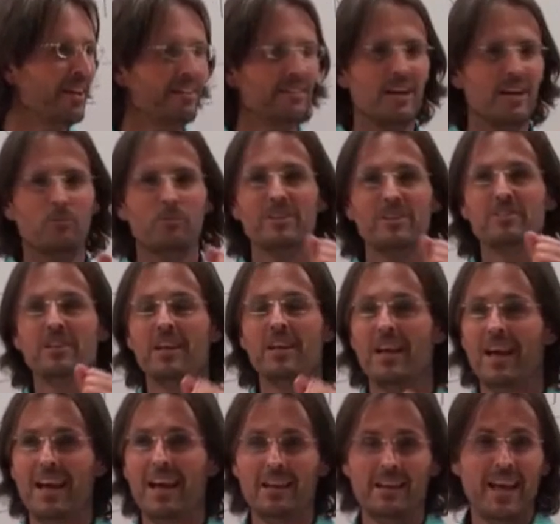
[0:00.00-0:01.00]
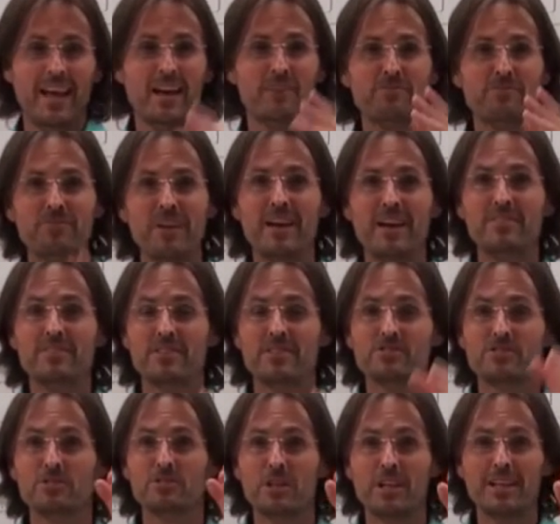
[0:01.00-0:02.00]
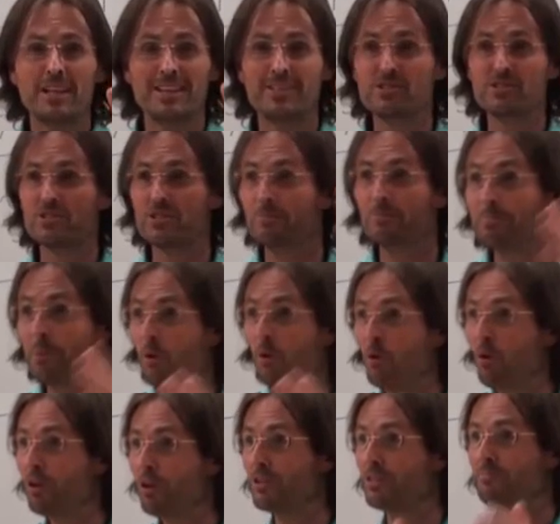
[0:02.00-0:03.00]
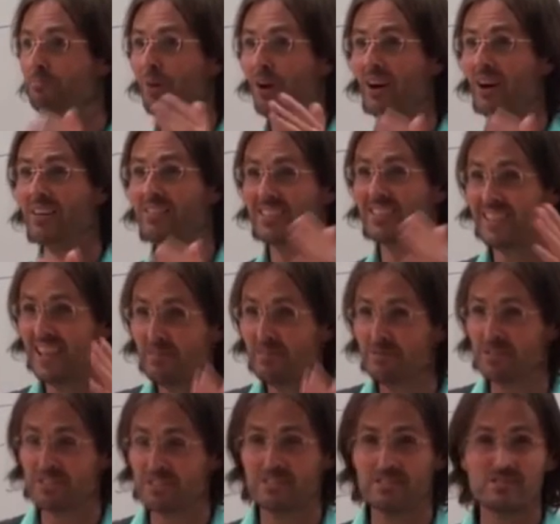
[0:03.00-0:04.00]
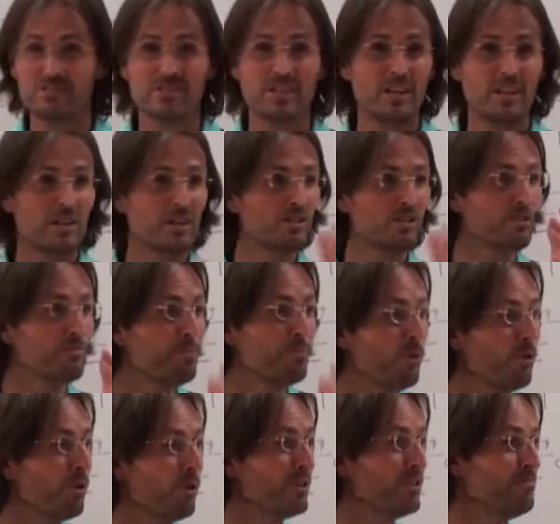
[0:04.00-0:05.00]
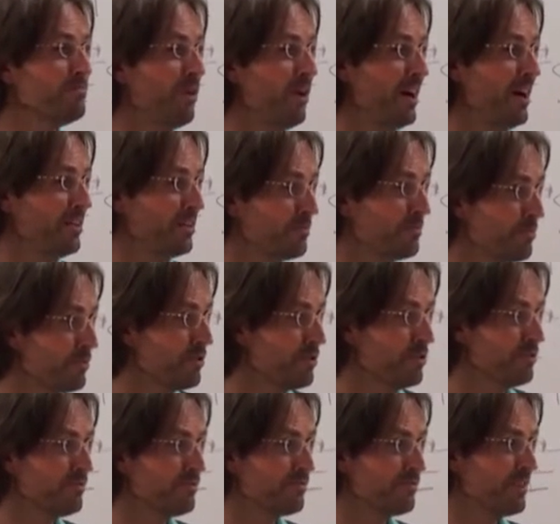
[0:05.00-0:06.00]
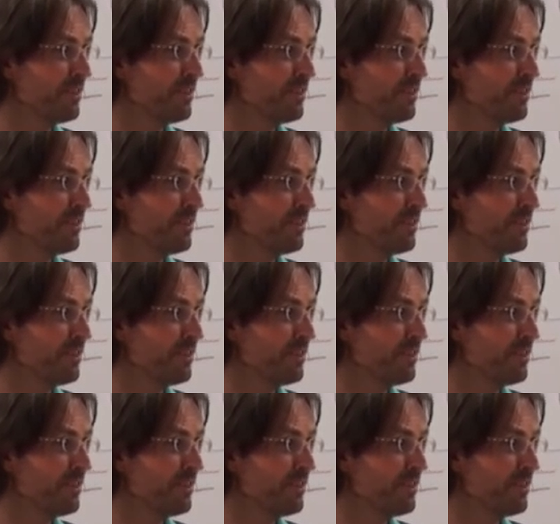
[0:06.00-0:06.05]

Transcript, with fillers: that we, and our faith is, is supported by the evidence, supported by the proof.